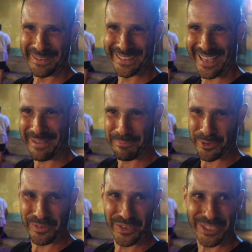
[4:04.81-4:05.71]
The
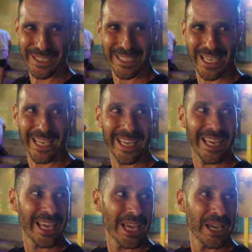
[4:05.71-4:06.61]
previous
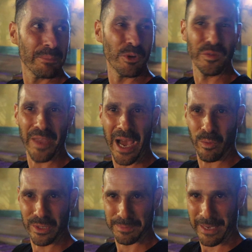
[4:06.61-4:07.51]
movie I
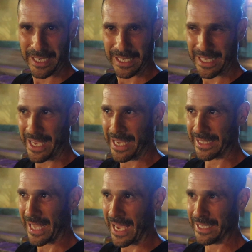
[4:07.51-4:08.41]
was making at
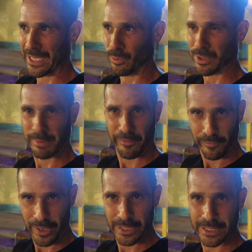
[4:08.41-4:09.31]
night, that was my
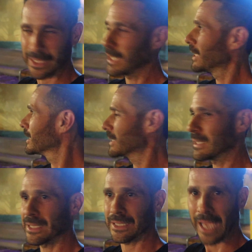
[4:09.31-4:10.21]
first
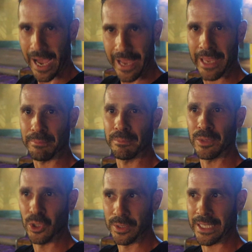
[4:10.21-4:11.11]
time
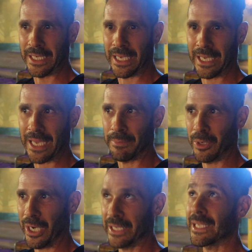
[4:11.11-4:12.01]
using a
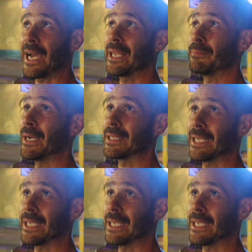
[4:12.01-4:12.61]
camera at night, but